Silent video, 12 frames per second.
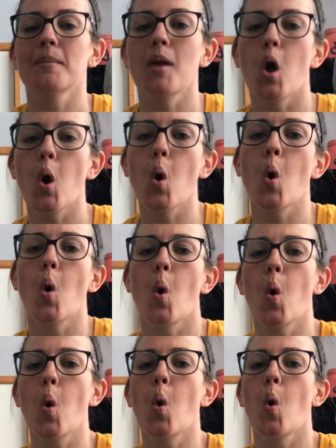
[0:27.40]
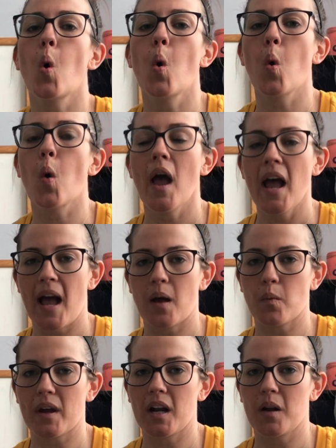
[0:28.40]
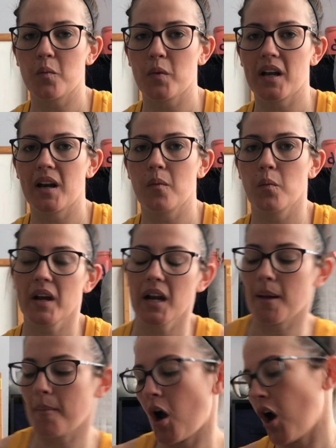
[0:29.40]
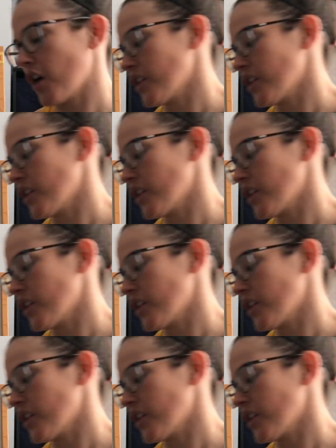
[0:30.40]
them low and wiggle them, wiggle them, wiggle them. Are